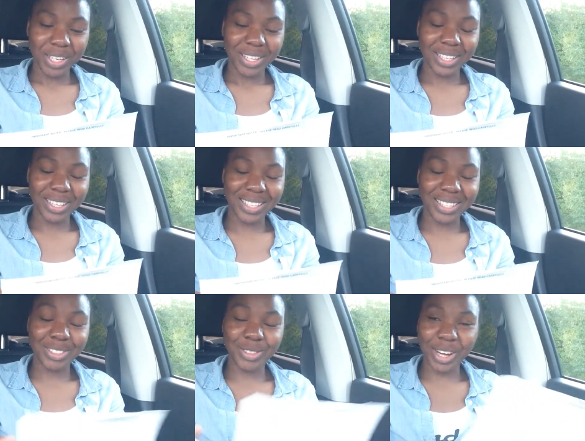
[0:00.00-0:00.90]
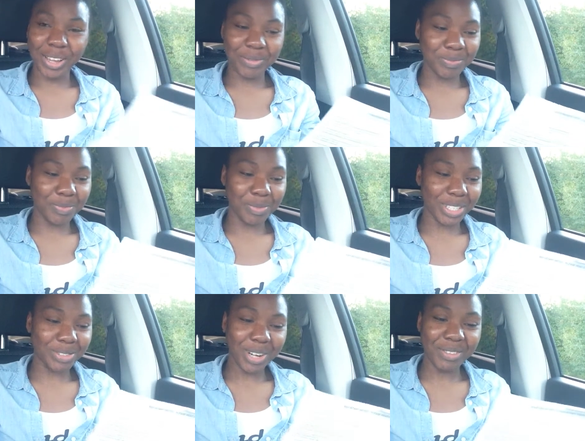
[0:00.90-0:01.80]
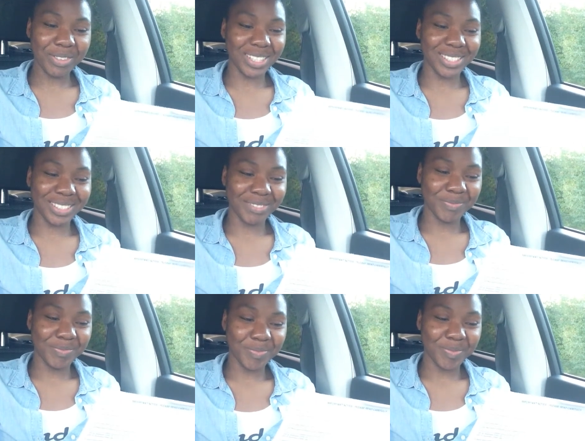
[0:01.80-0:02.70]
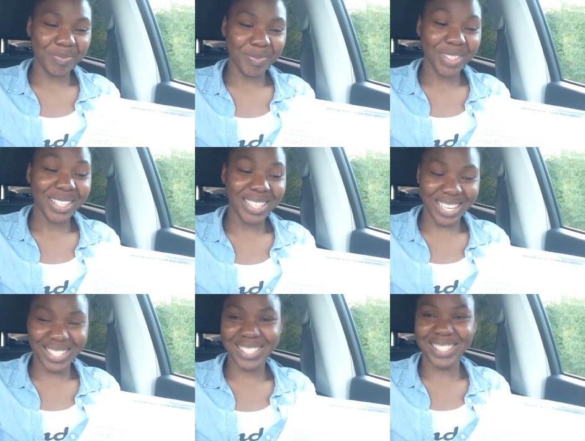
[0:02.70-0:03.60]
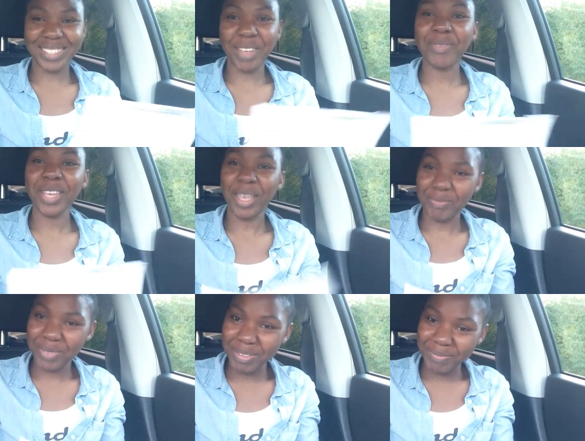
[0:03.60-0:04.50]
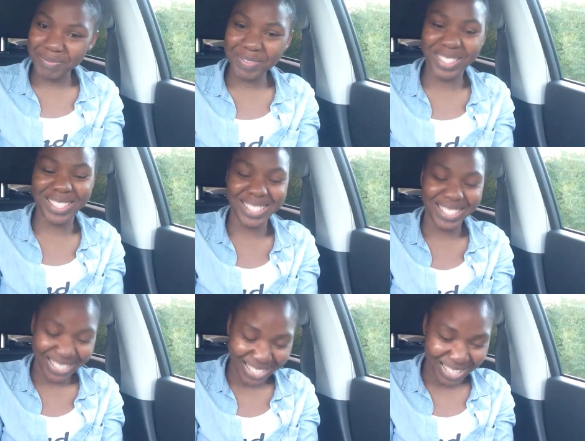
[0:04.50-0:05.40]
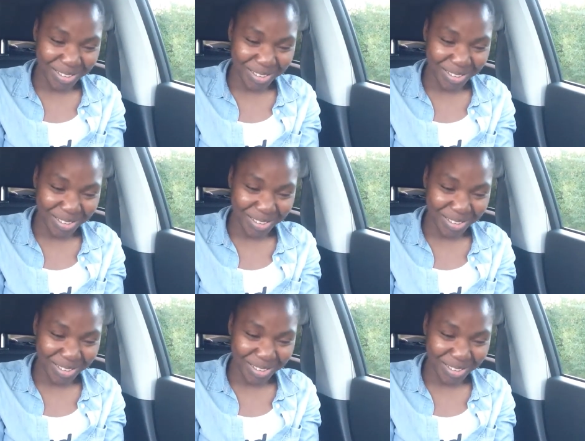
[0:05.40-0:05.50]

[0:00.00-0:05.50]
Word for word: Uh, drive my driving test. Yes, yeah. I'm happy. You're very happy.